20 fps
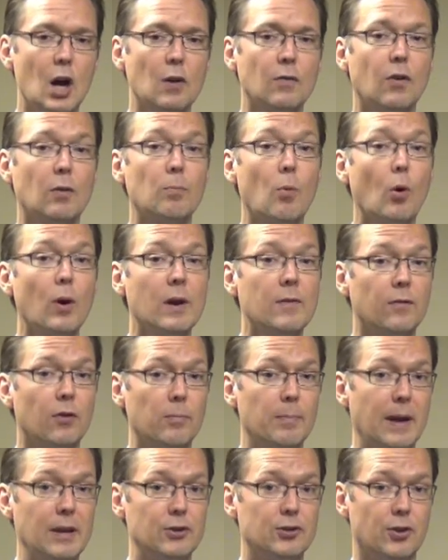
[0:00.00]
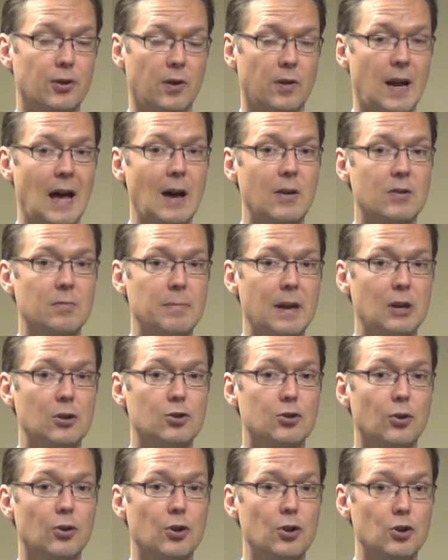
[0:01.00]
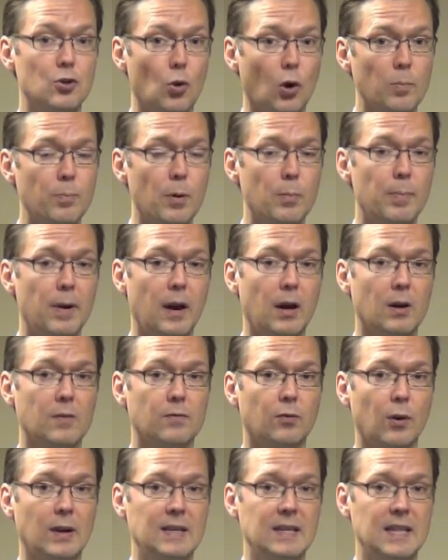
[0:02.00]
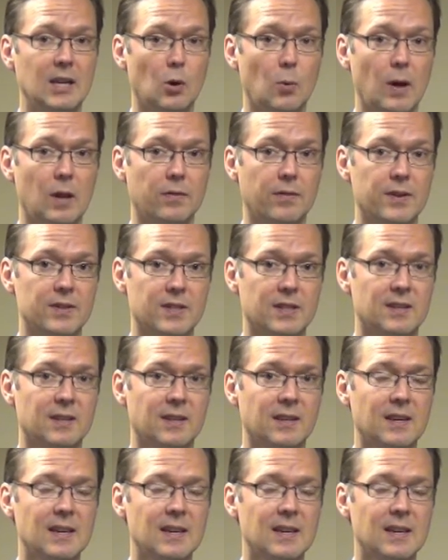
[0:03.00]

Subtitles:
For more information on how to make sure you're prepared for a DOL visit,